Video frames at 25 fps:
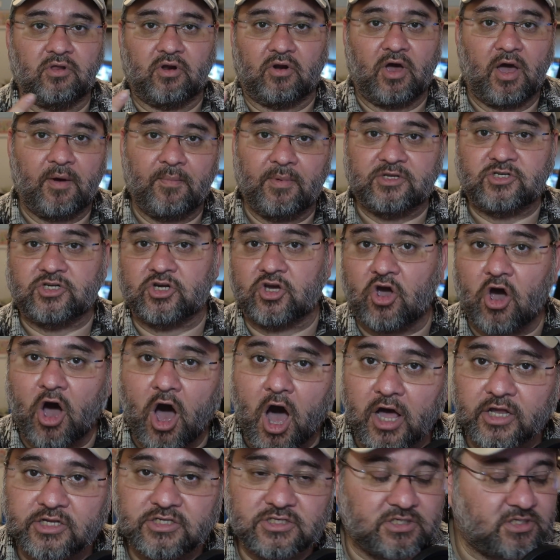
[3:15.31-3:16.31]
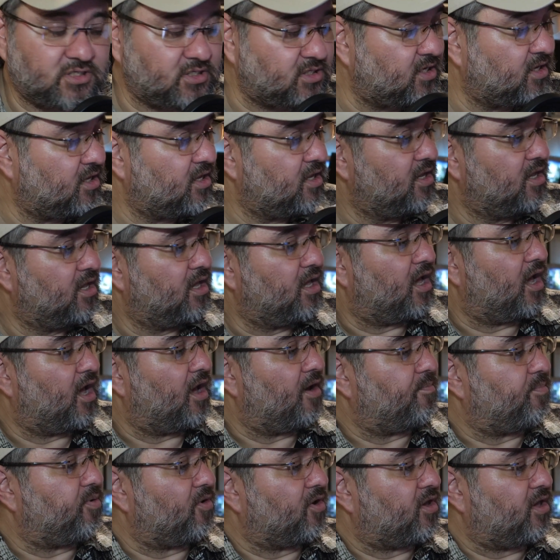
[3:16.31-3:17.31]
how much it costs
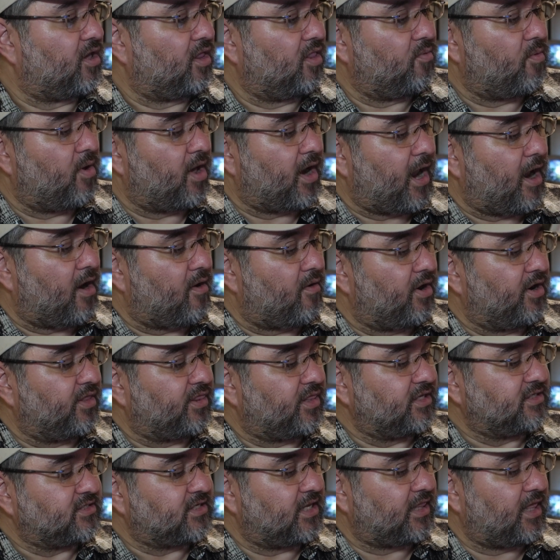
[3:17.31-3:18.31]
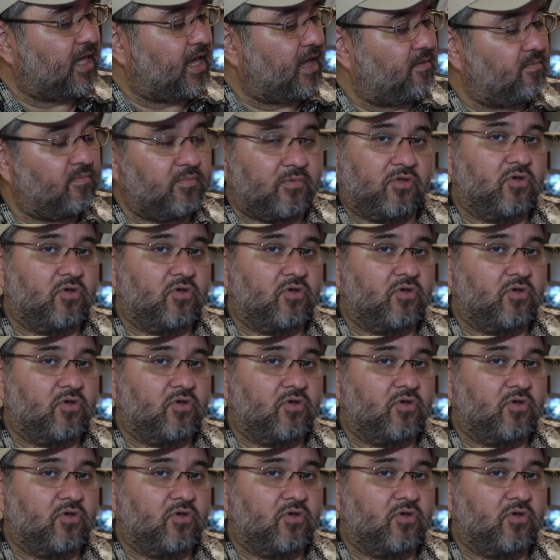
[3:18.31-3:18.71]
per kilowatt hour and things like that,